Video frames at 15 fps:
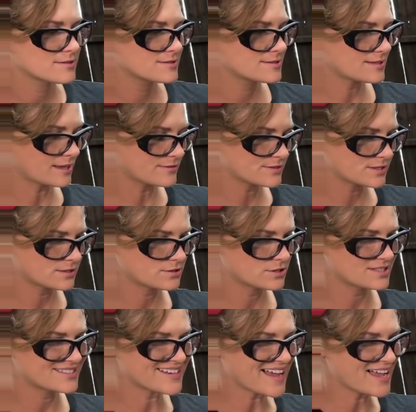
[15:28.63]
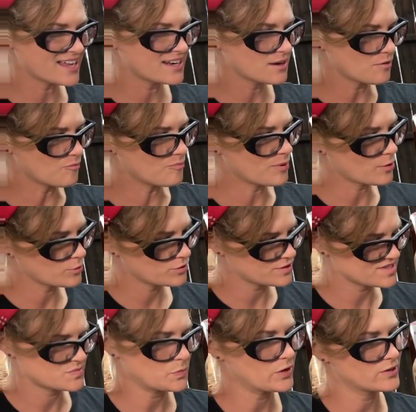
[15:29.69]
Slave cylinder is tight. Both
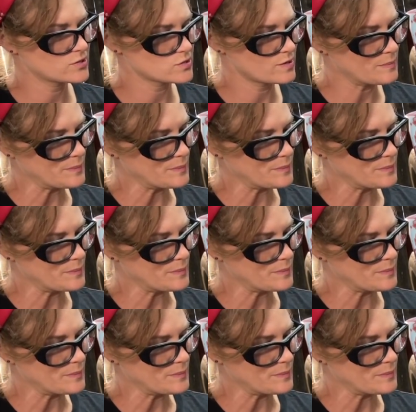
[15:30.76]
springs are in